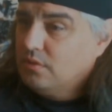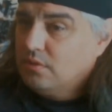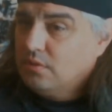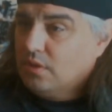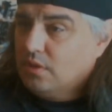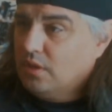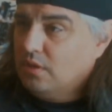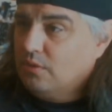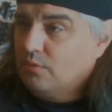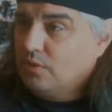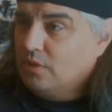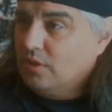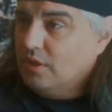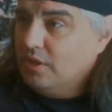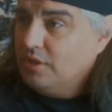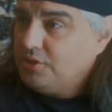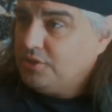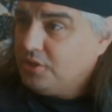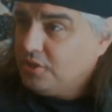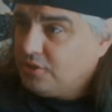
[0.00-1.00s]
in a
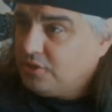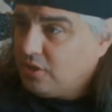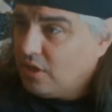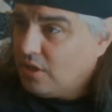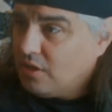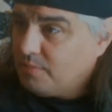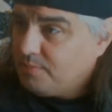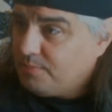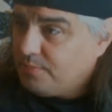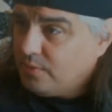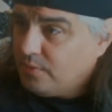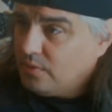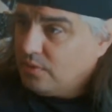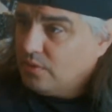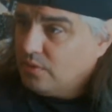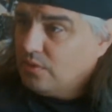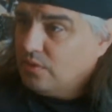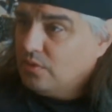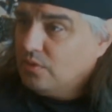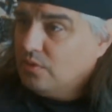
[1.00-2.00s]
relationship,
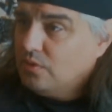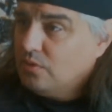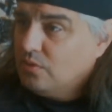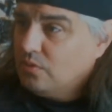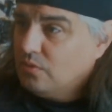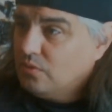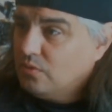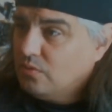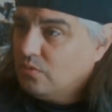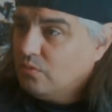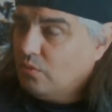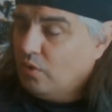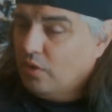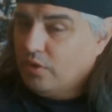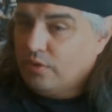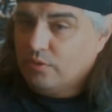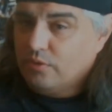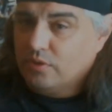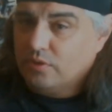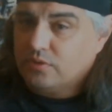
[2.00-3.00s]

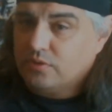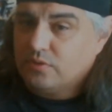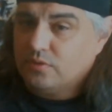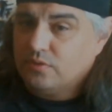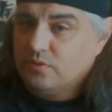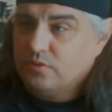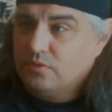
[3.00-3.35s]
whether it's